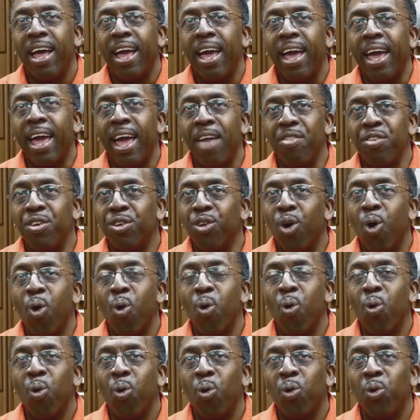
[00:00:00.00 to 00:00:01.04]
And this
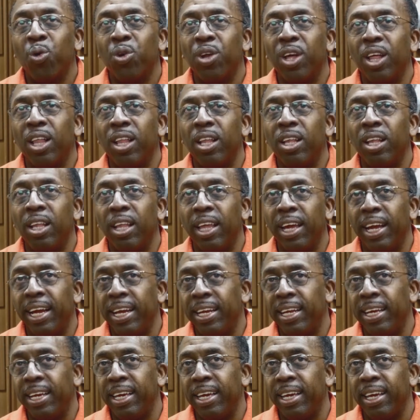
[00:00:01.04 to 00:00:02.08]
old
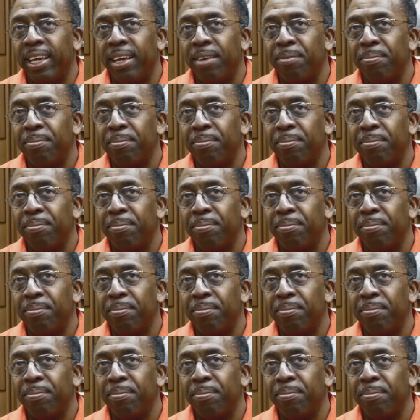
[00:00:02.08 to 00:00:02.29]
lady,